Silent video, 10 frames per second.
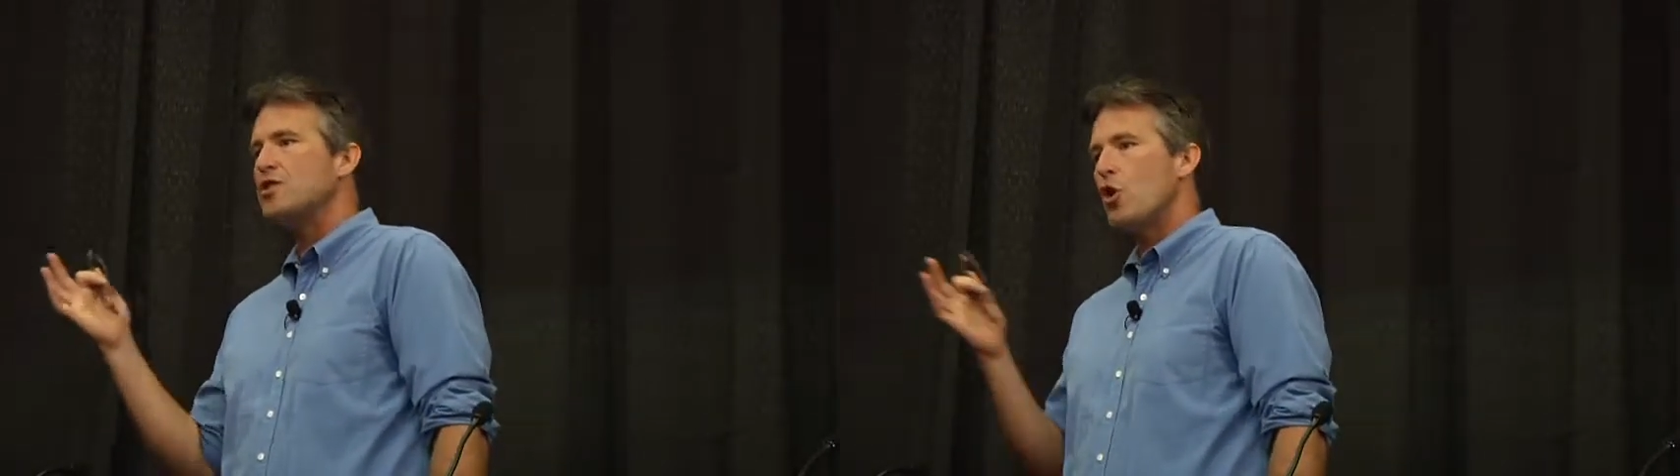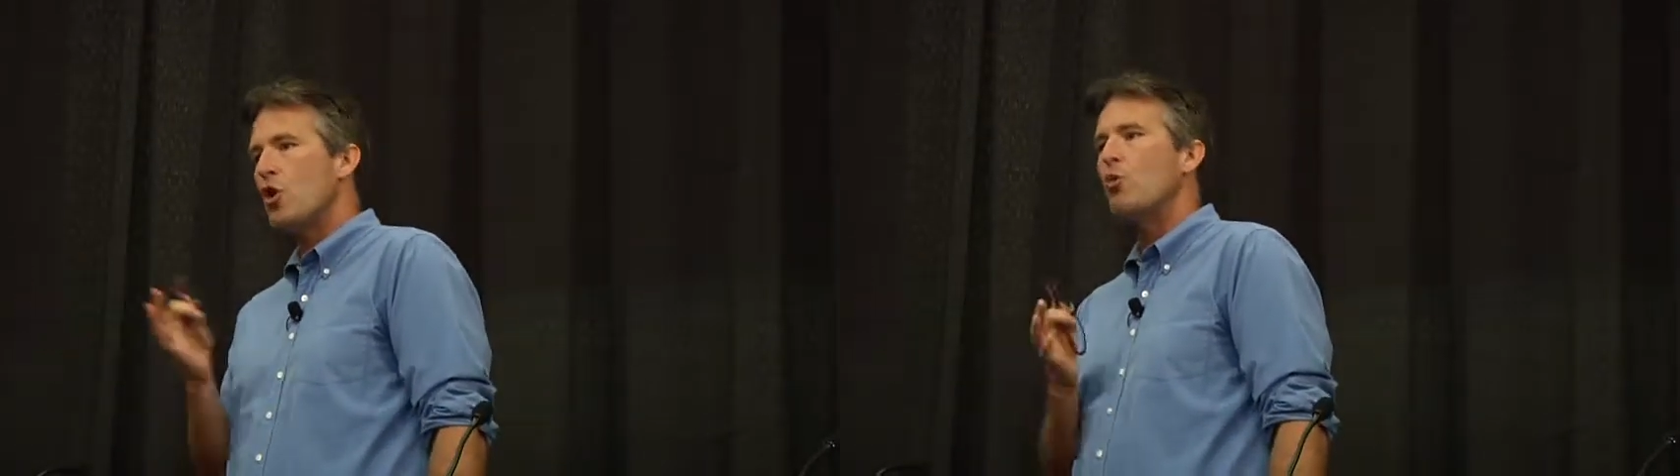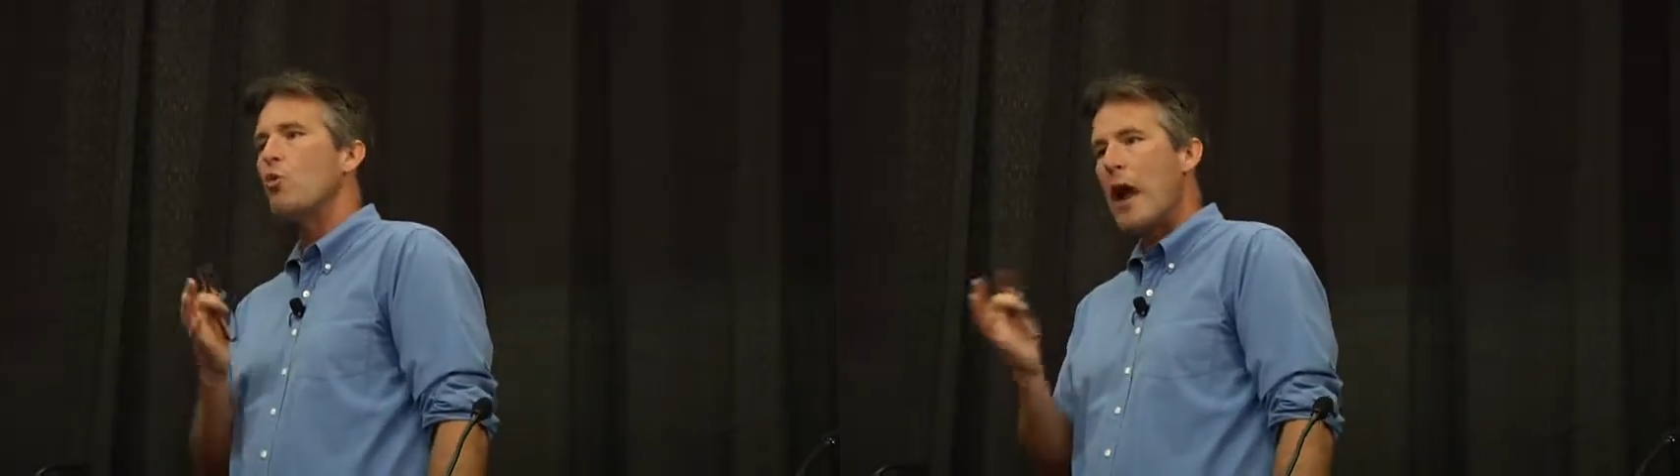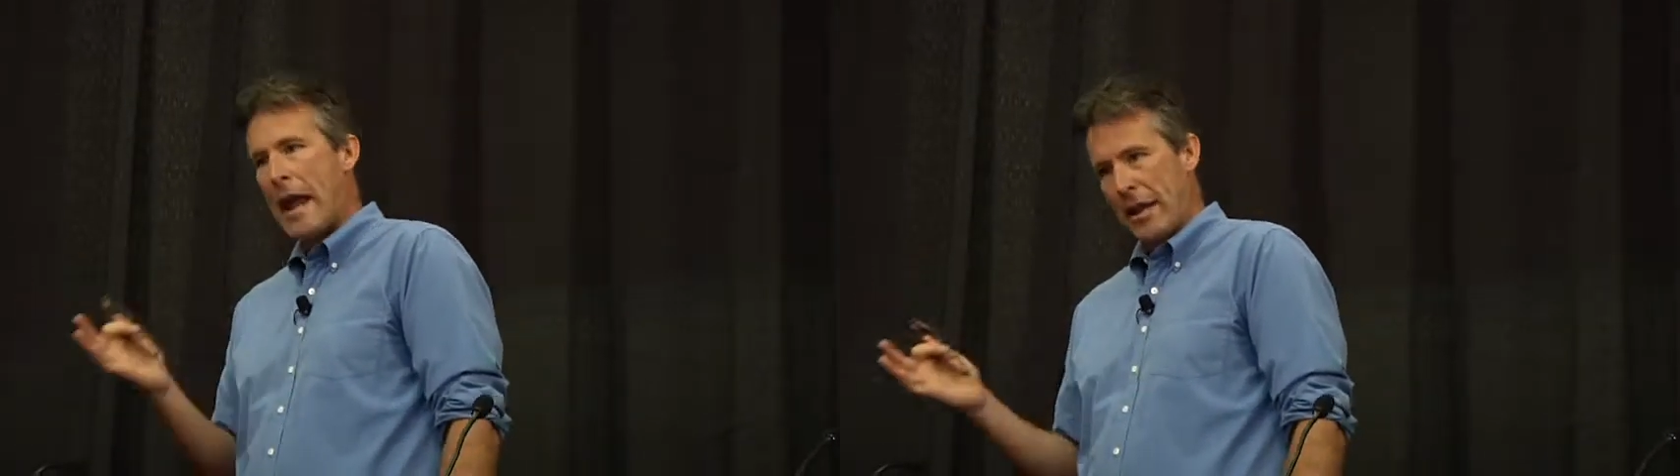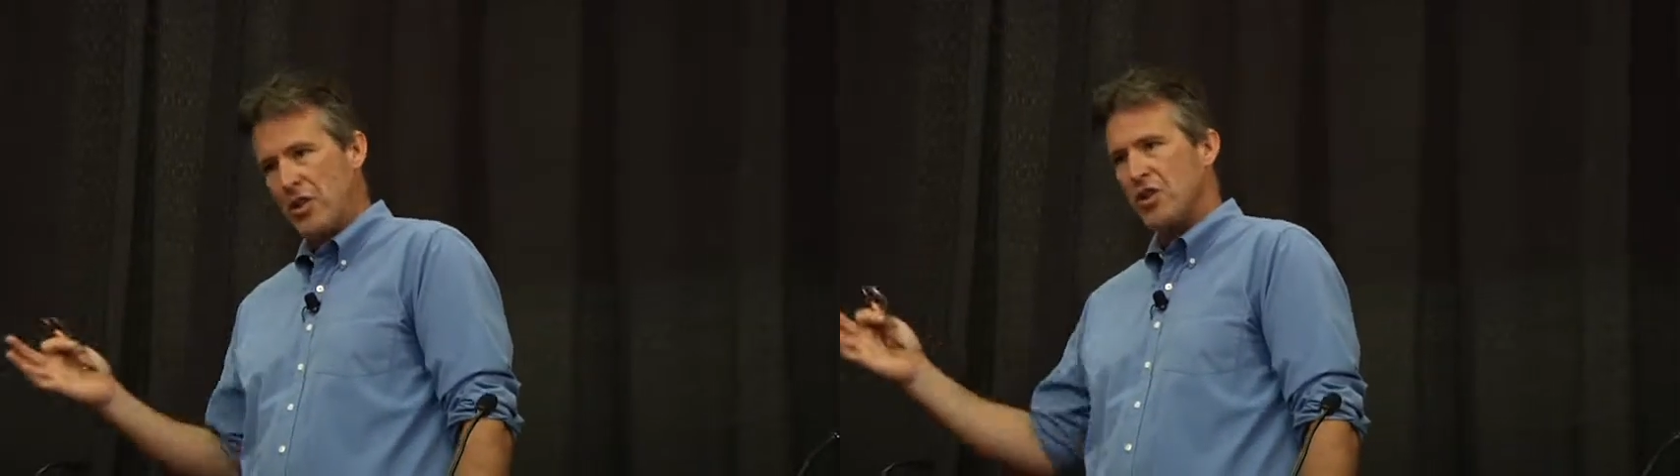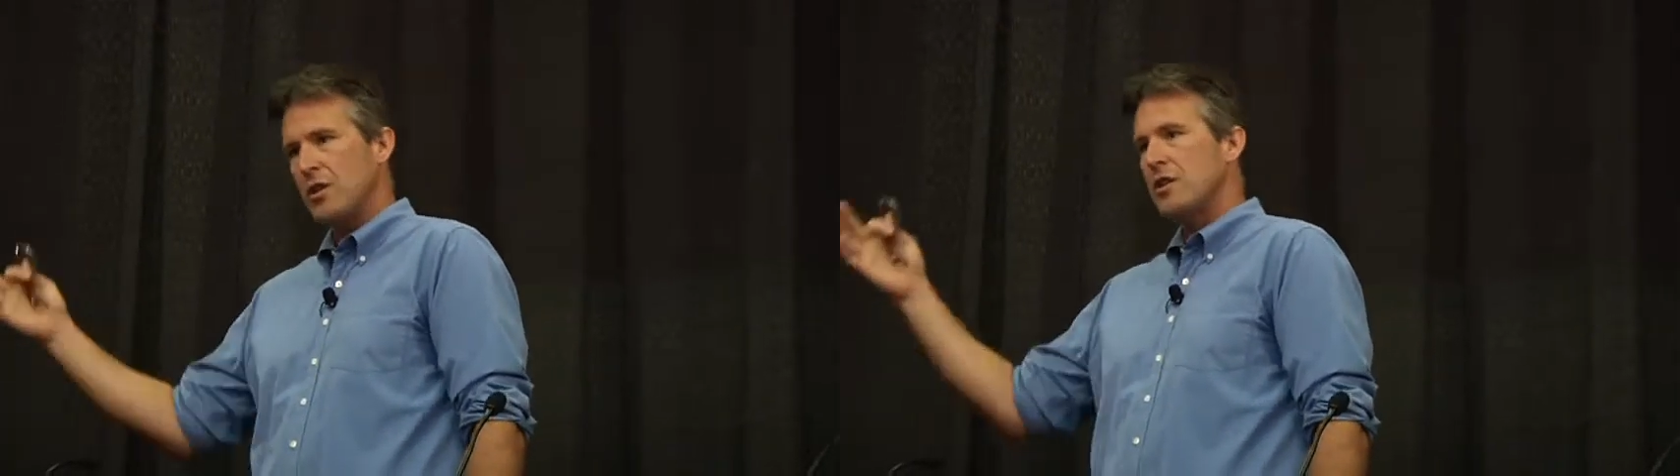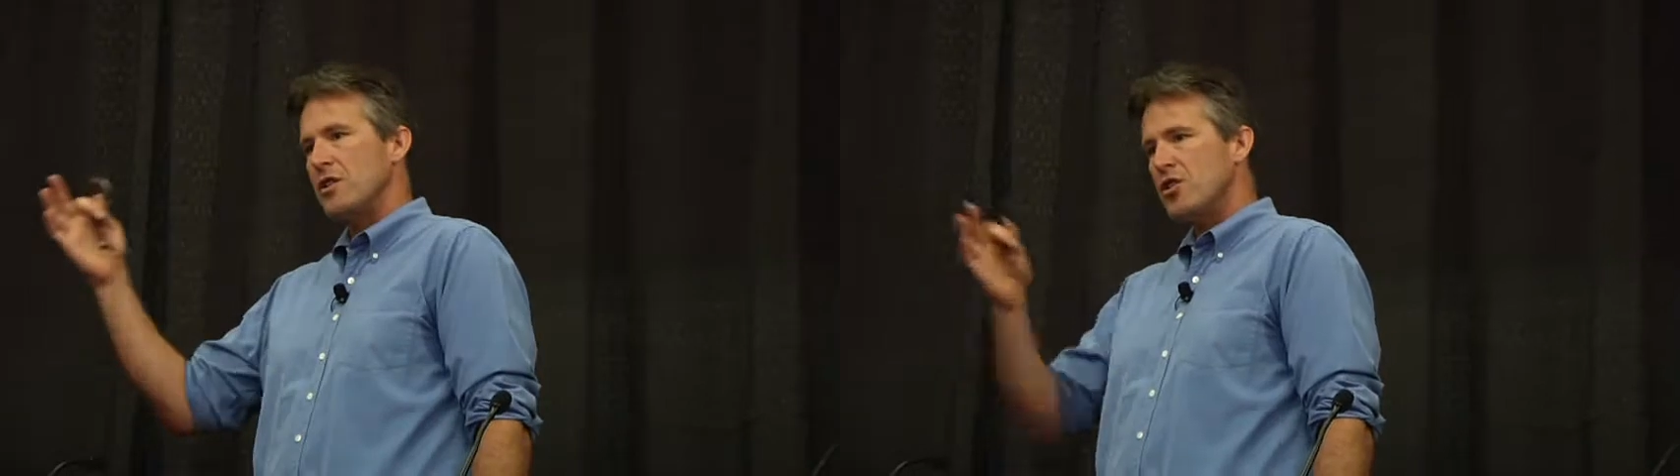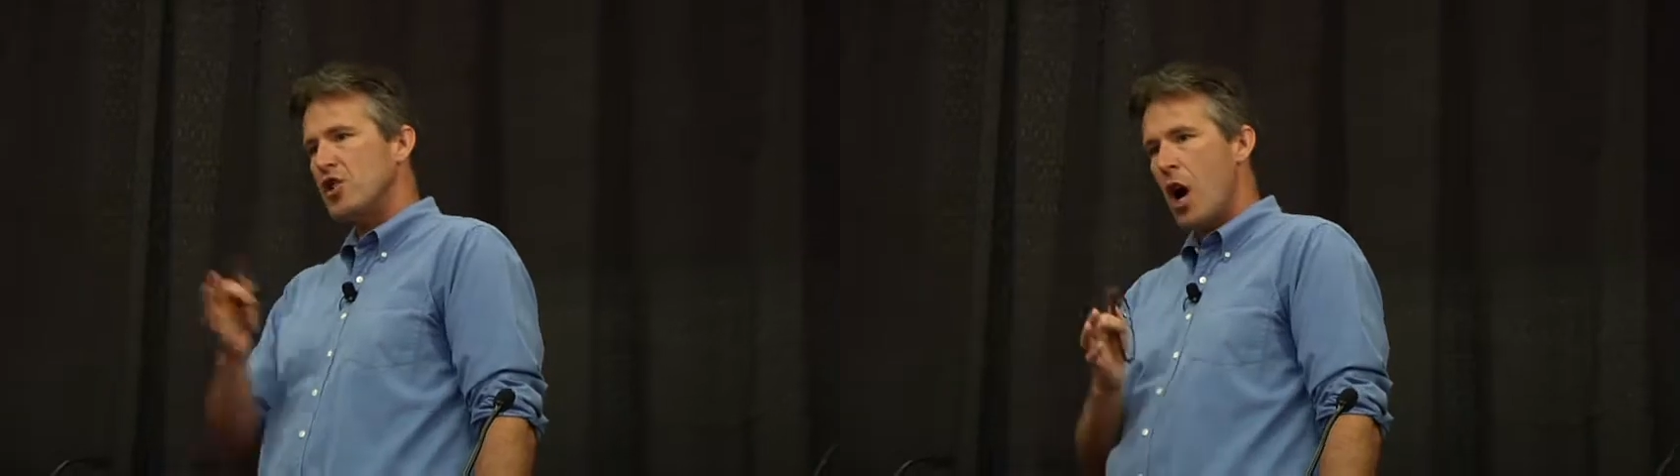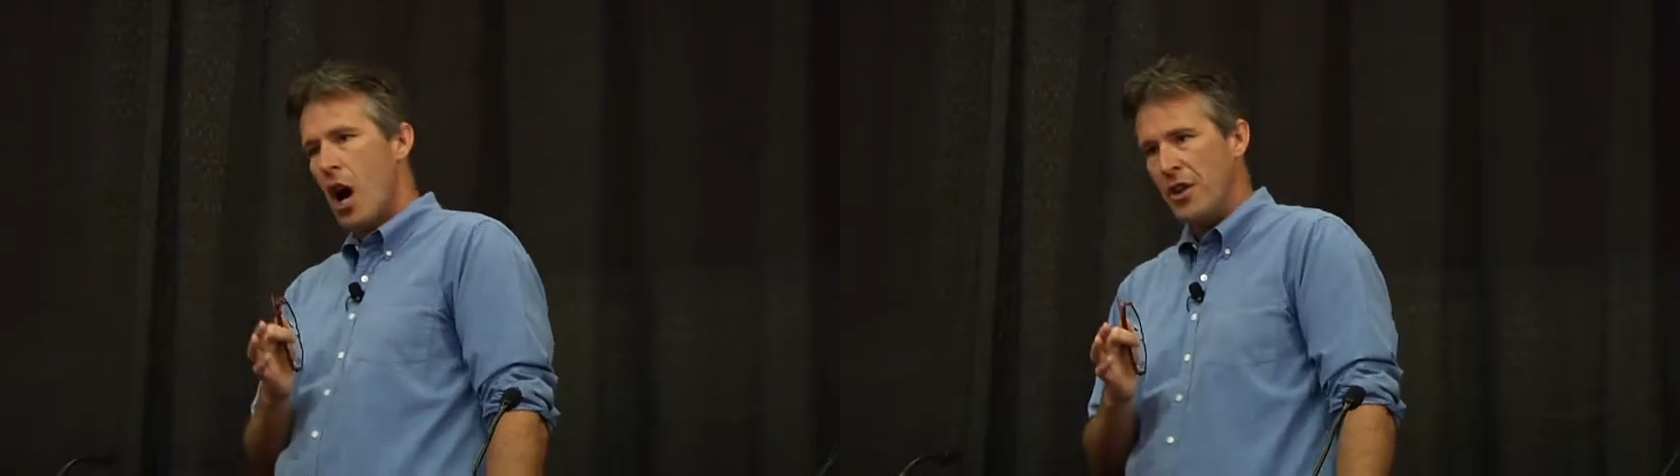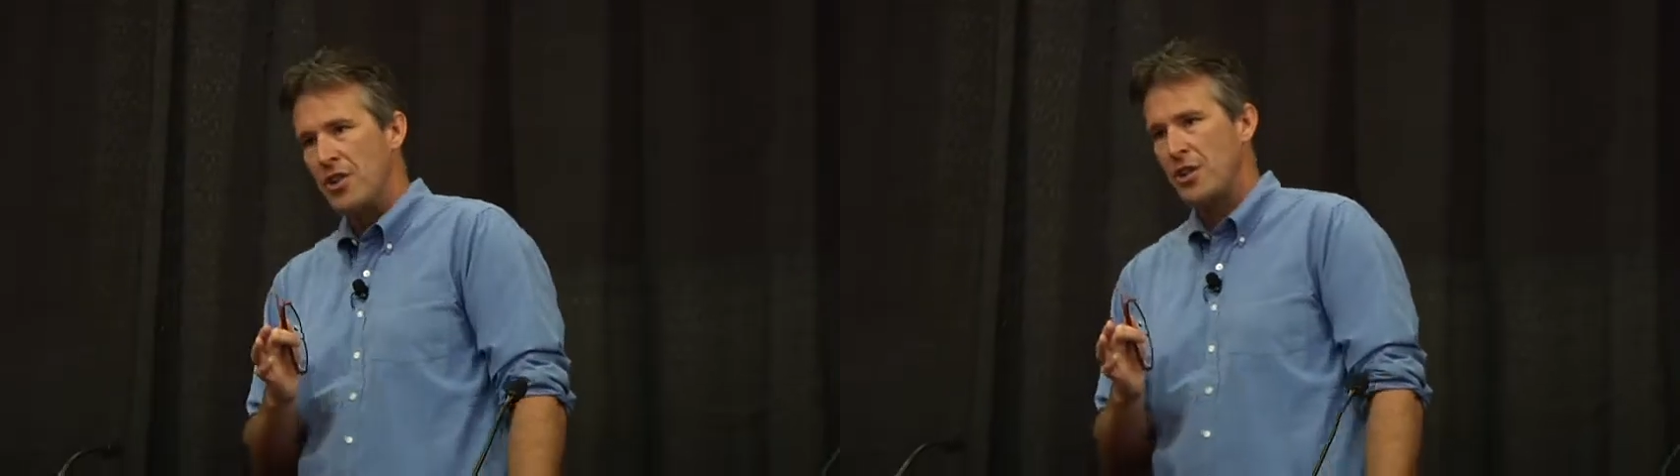total range
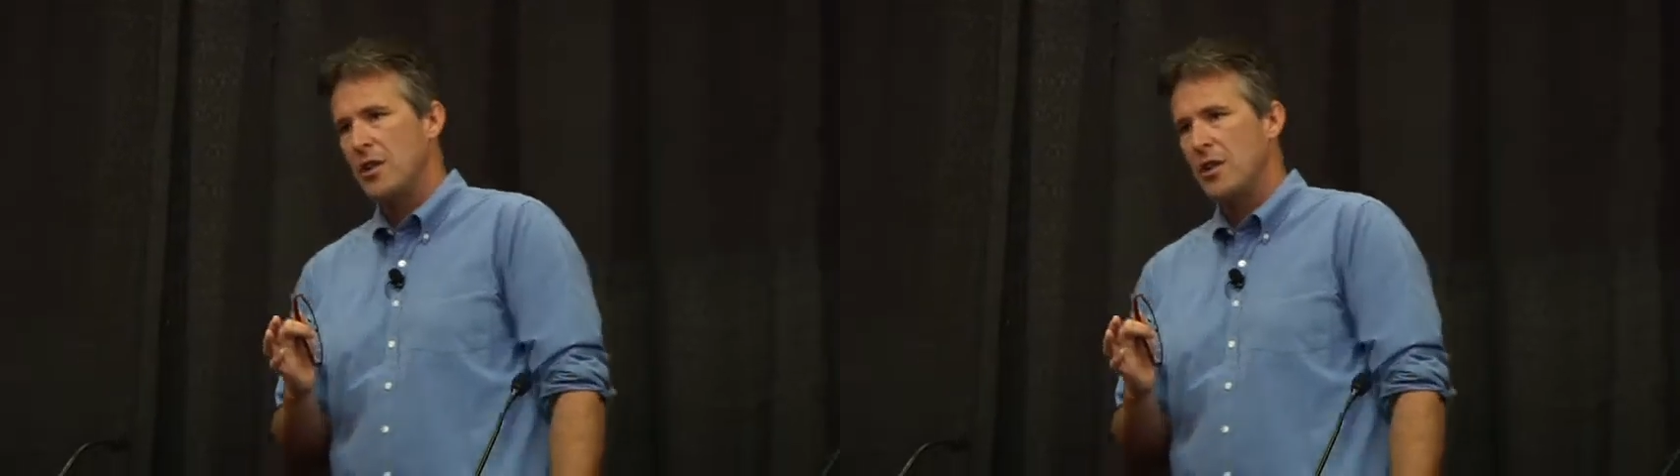charge.